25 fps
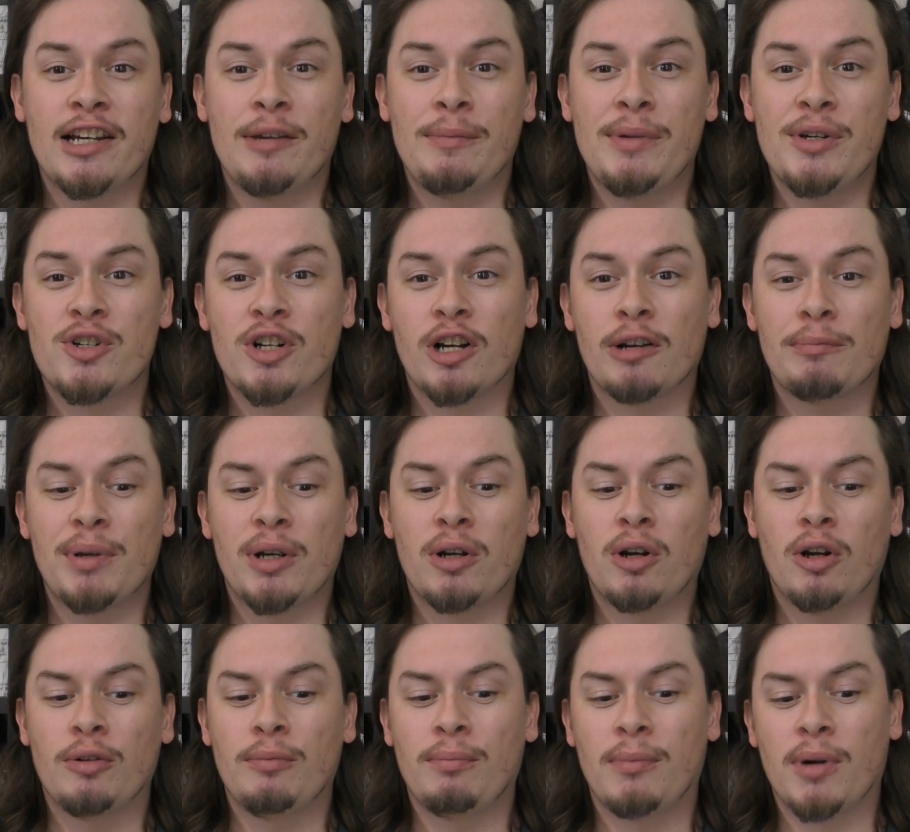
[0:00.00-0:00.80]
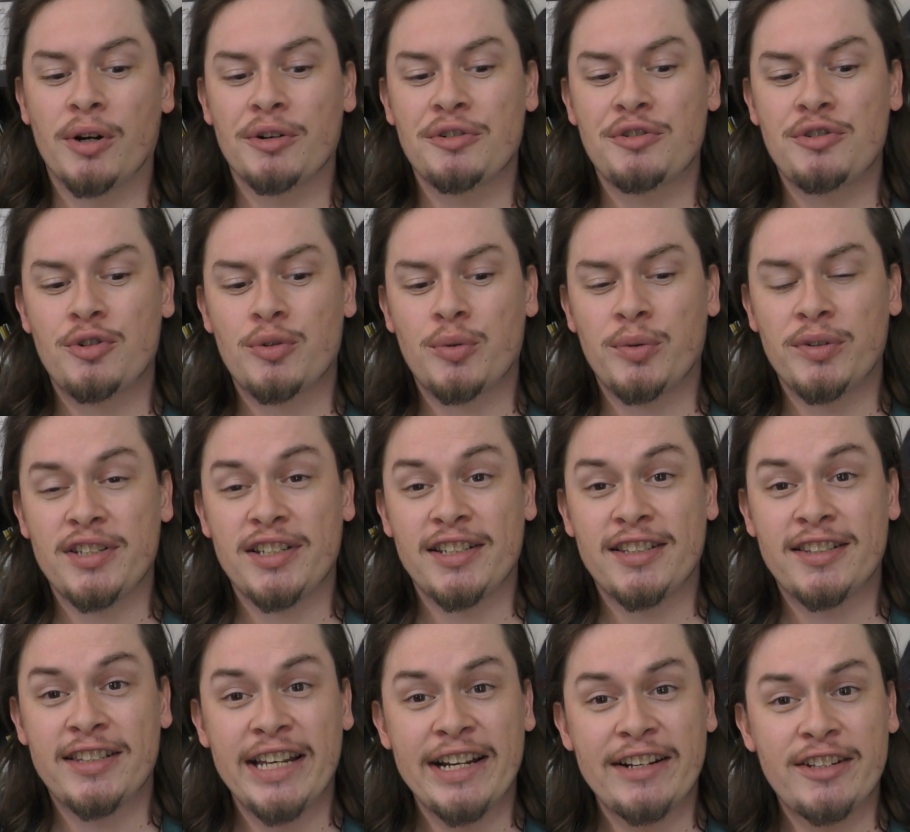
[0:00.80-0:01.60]
to be dropping on March
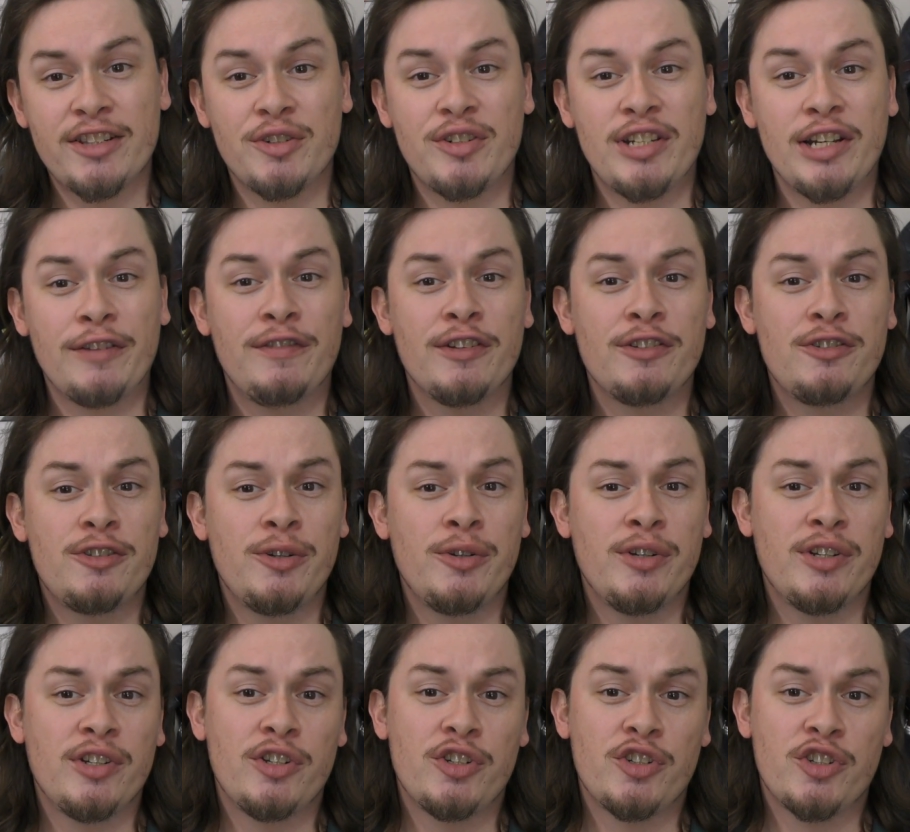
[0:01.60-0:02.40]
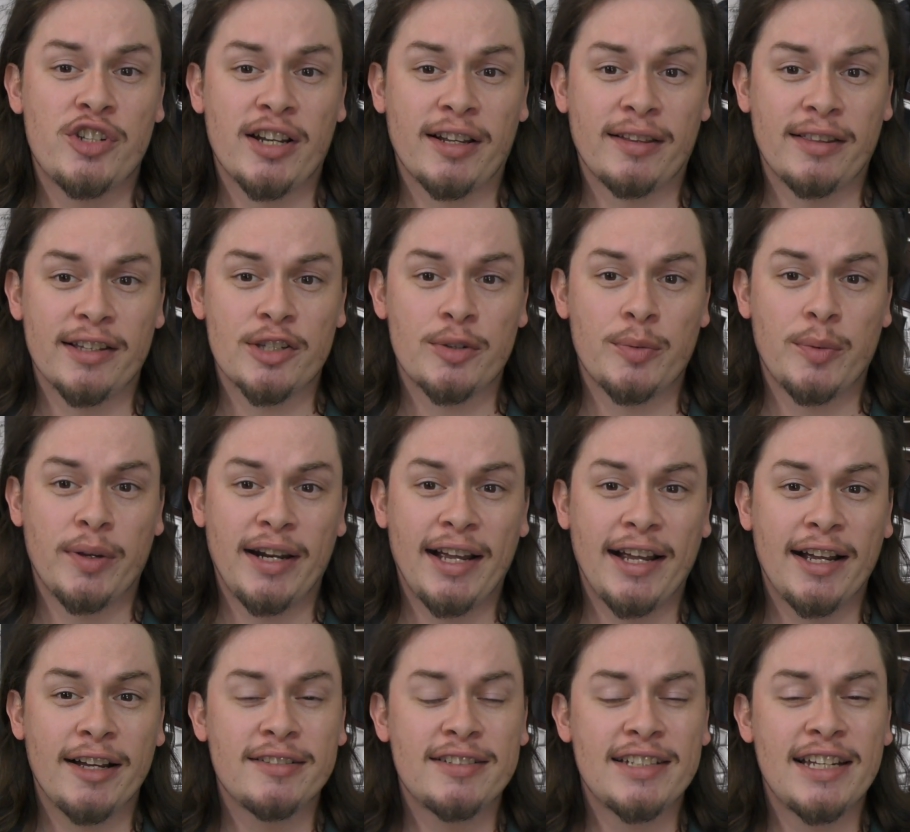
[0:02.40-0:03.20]
26th, so definitely tune in to check this one
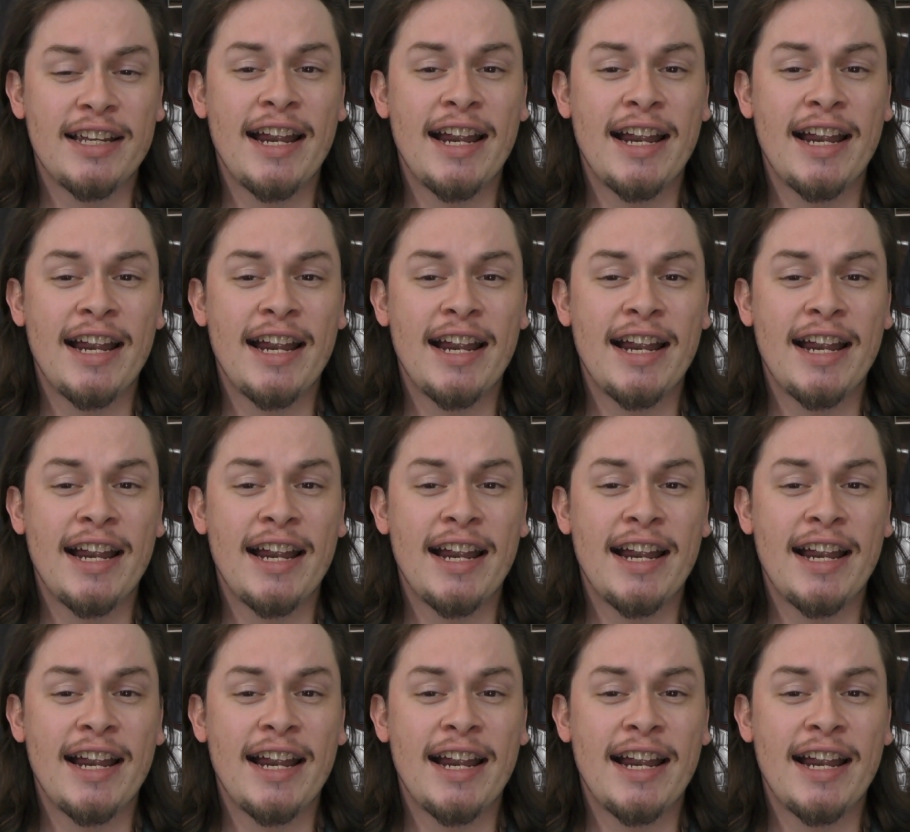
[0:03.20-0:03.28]
out.